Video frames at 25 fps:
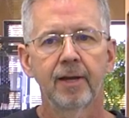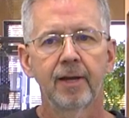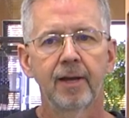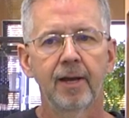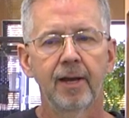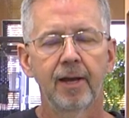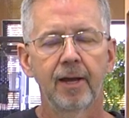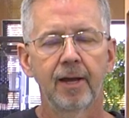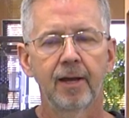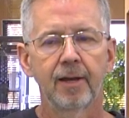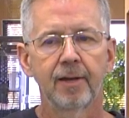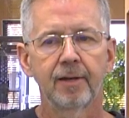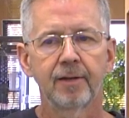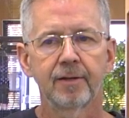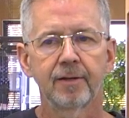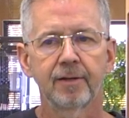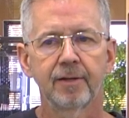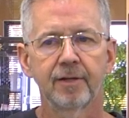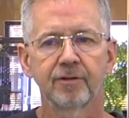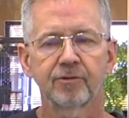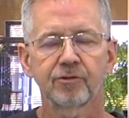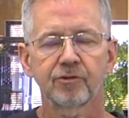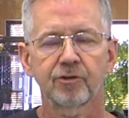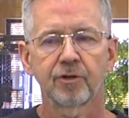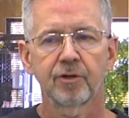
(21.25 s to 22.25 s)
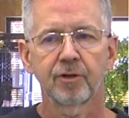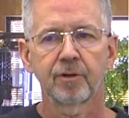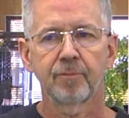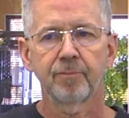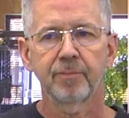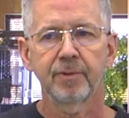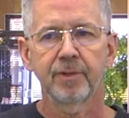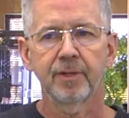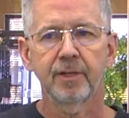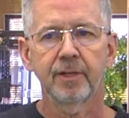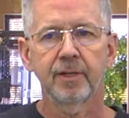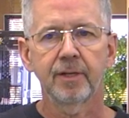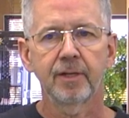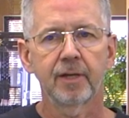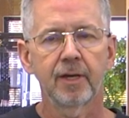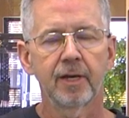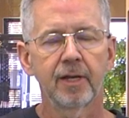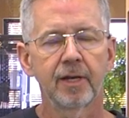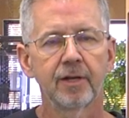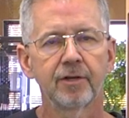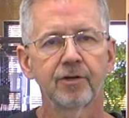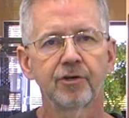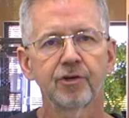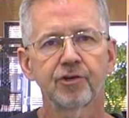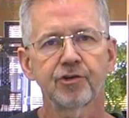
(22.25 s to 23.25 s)
And it's gonna be
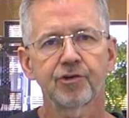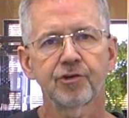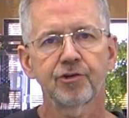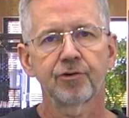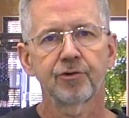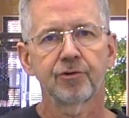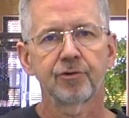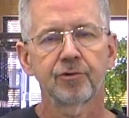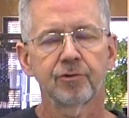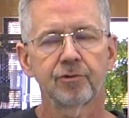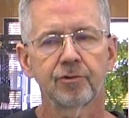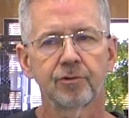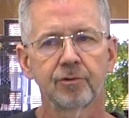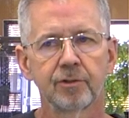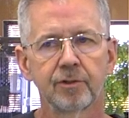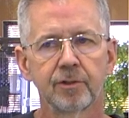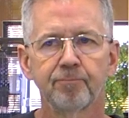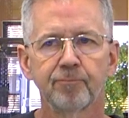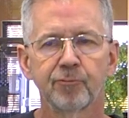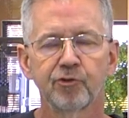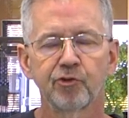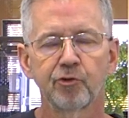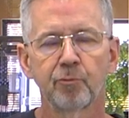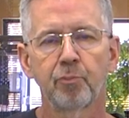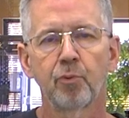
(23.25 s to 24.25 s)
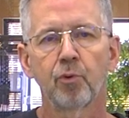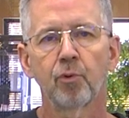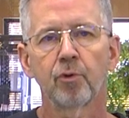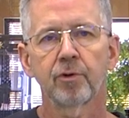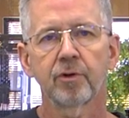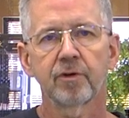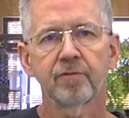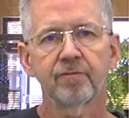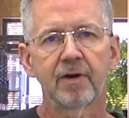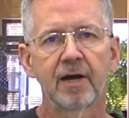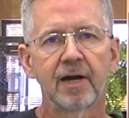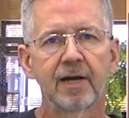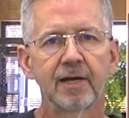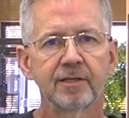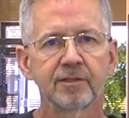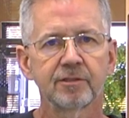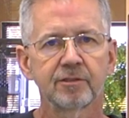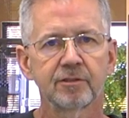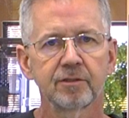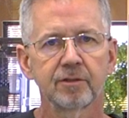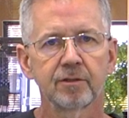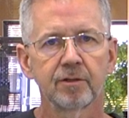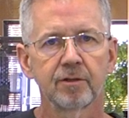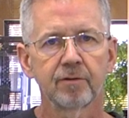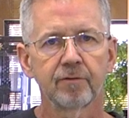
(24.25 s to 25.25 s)
an additional support
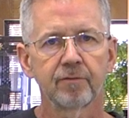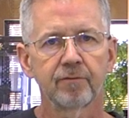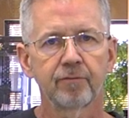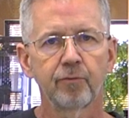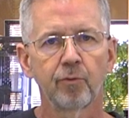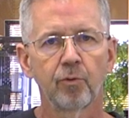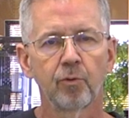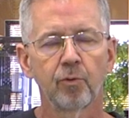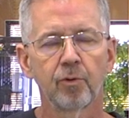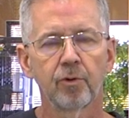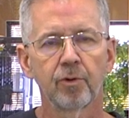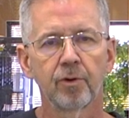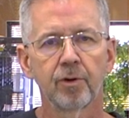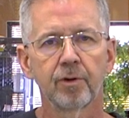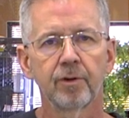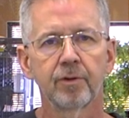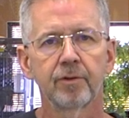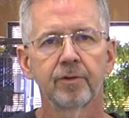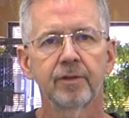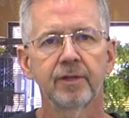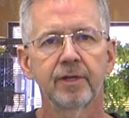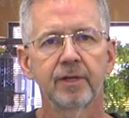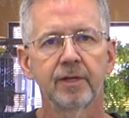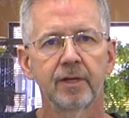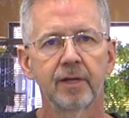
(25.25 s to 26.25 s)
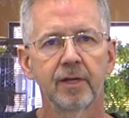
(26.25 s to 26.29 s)
device for the